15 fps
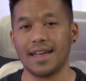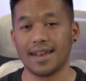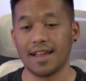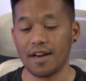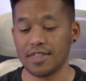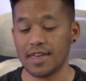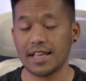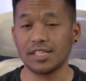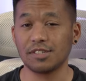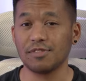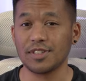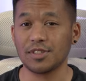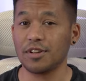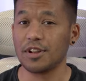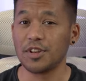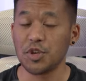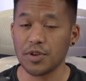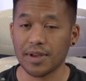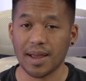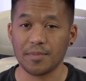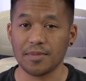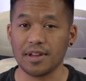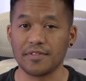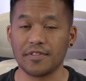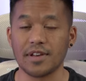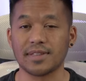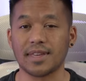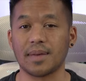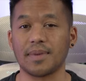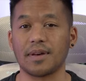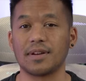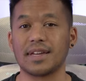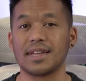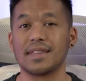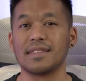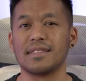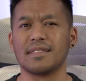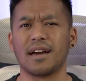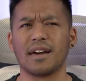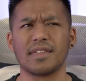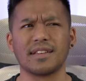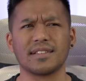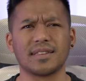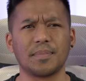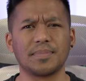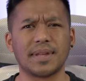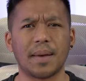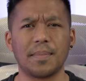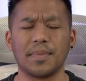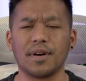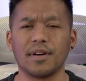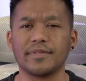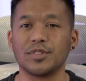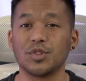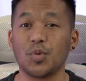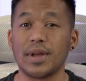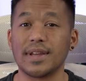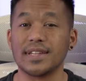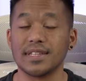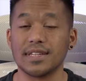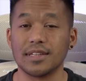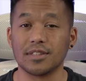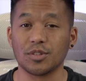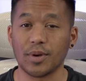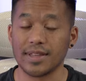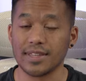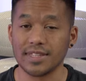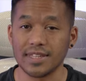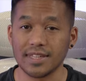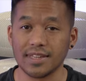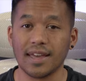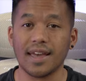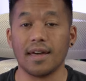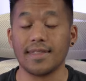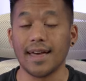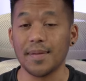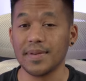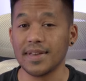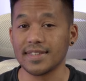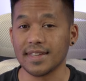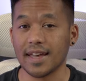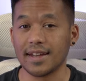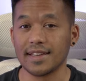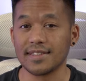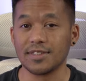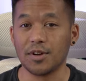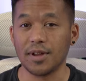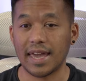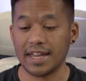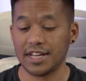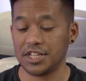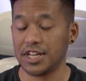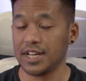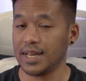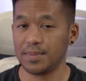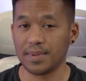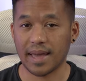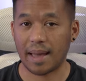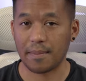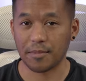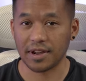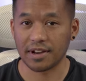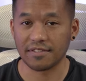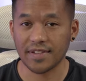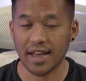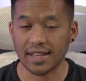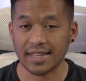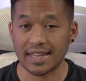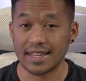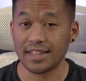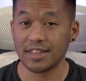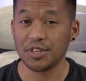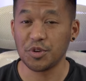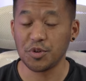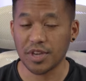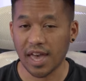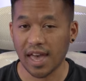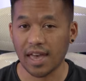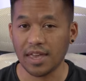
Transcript: Now, the S3 is not a new camera. It first came out in, I think, September of 2020. That being said, it's not a cheap camera. In fact, in the UK,